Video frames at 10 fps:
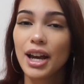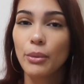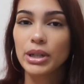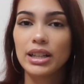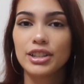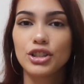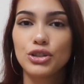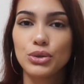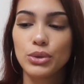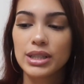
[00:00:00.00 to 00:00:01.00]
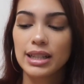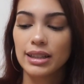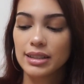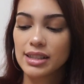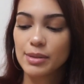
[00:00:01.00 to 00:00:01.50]
And what I like to do is I
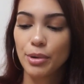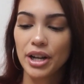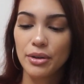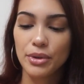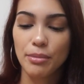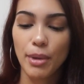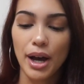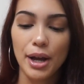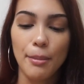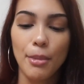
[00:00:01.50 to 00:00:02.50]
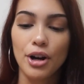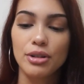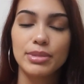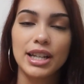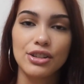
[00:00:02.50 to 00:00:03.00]
like to spray it with my
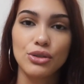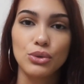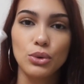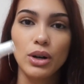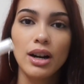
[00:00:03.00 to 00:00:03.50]
Badescu